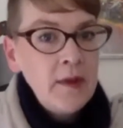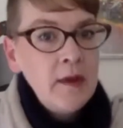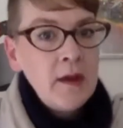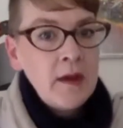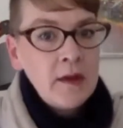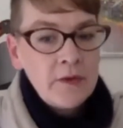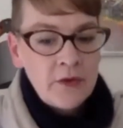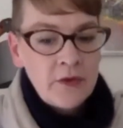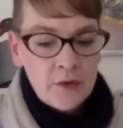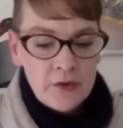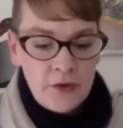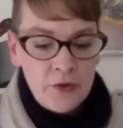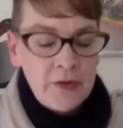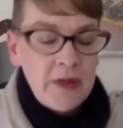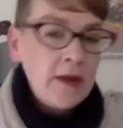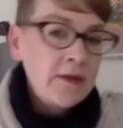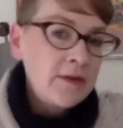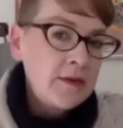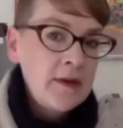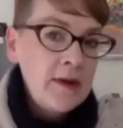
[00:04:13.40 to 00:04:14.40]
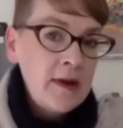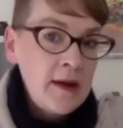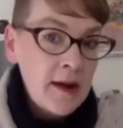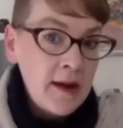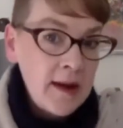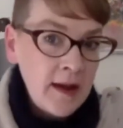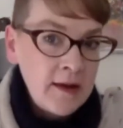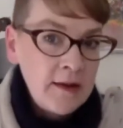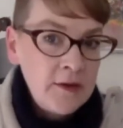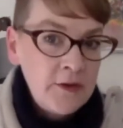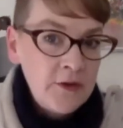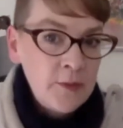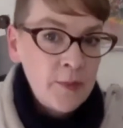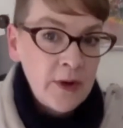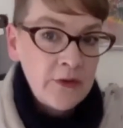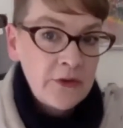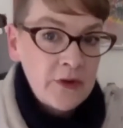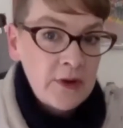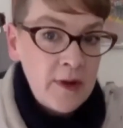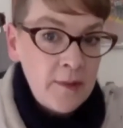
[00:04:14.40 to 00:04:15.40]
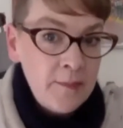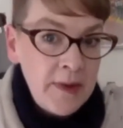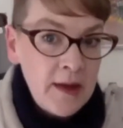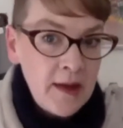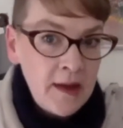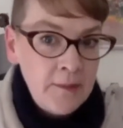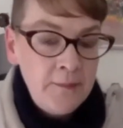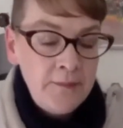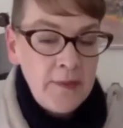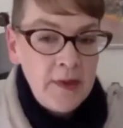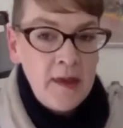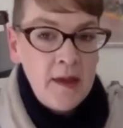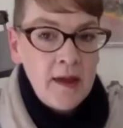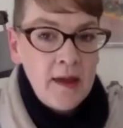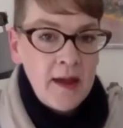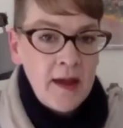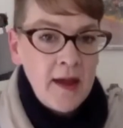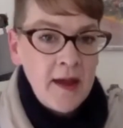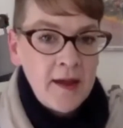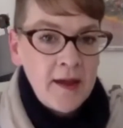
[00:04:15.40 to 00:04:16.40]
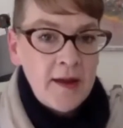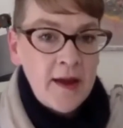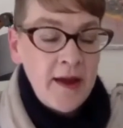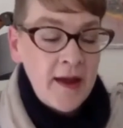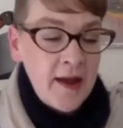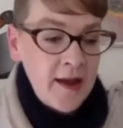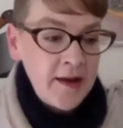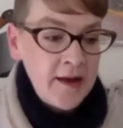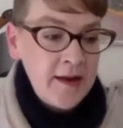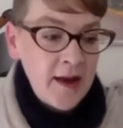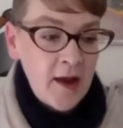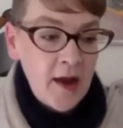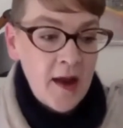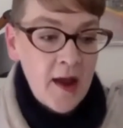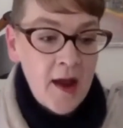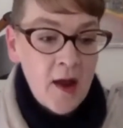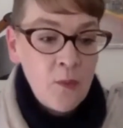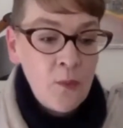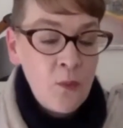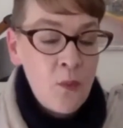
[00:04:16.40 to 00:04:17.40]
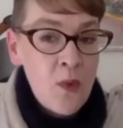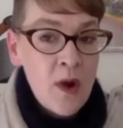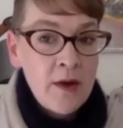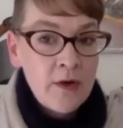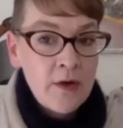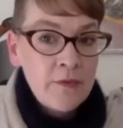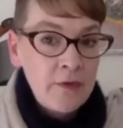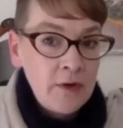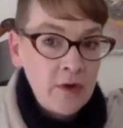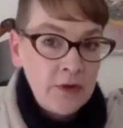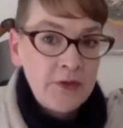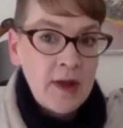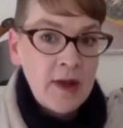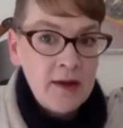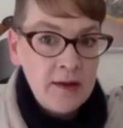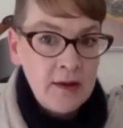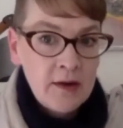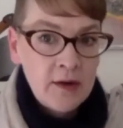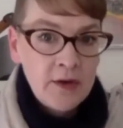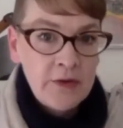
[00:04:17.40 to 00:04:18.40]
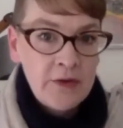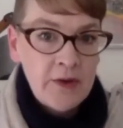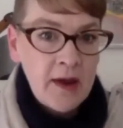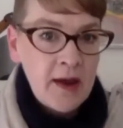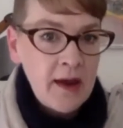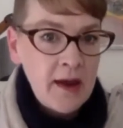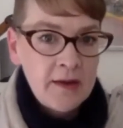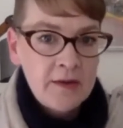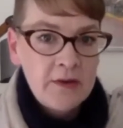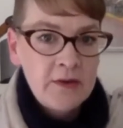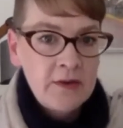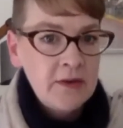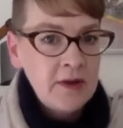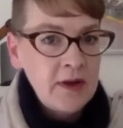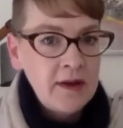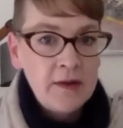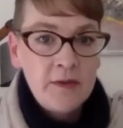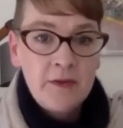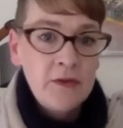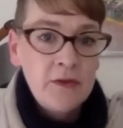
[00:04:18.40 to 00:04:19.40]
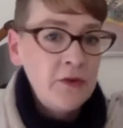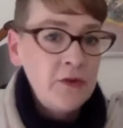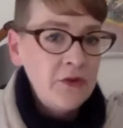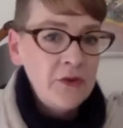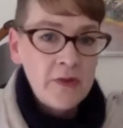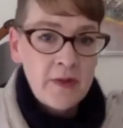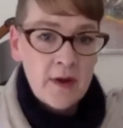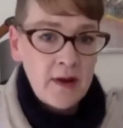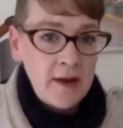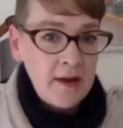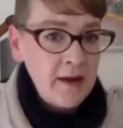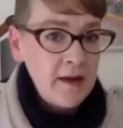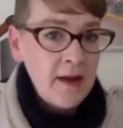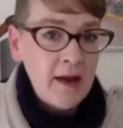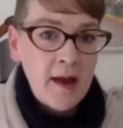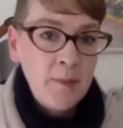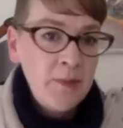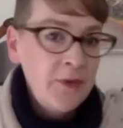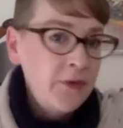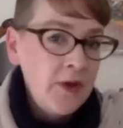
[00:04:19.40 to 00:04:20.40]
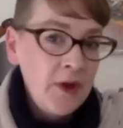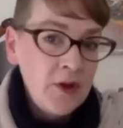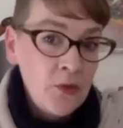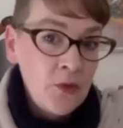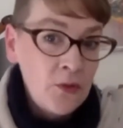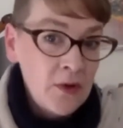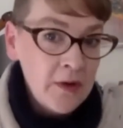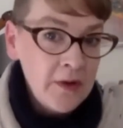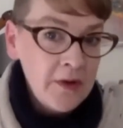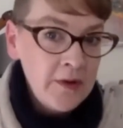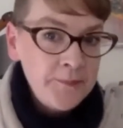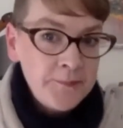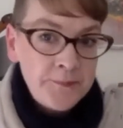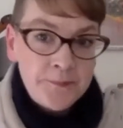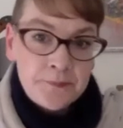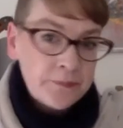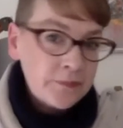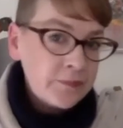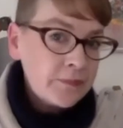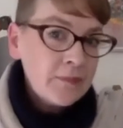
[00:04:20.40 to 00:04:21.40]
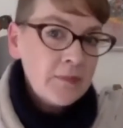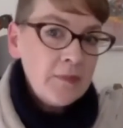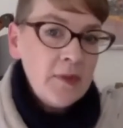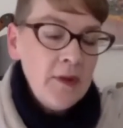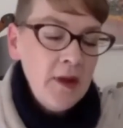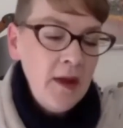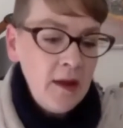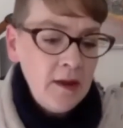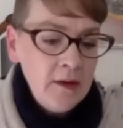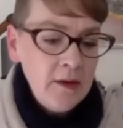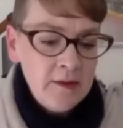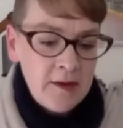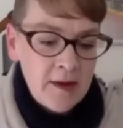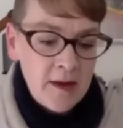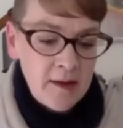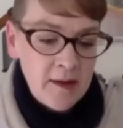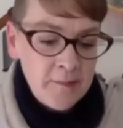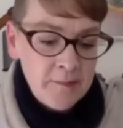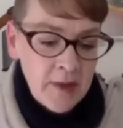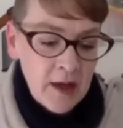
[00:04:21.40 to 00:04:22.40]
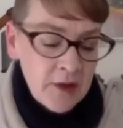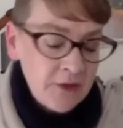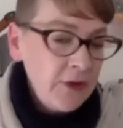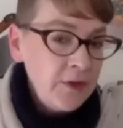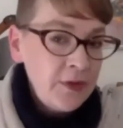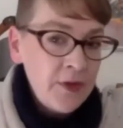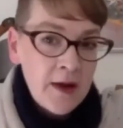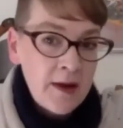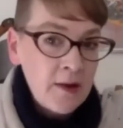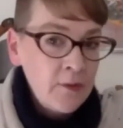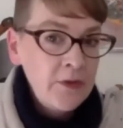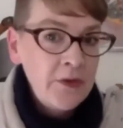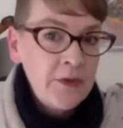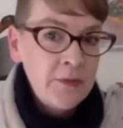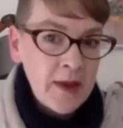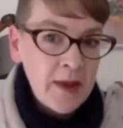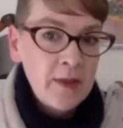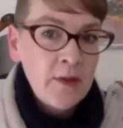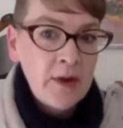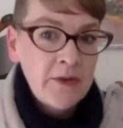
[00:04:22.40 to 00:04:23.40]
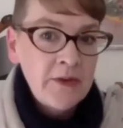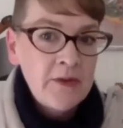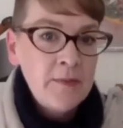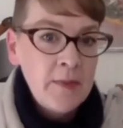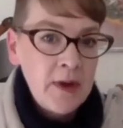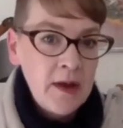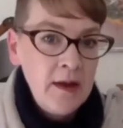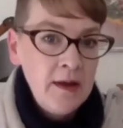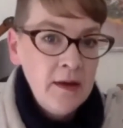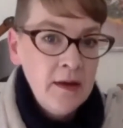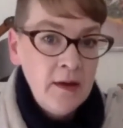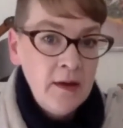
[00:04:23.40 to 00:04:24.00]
And so in 2008, I headed to British Columbia and I had a wonderful 10 years at an institution that I absolutely adored and actually thought I would spend the rest of my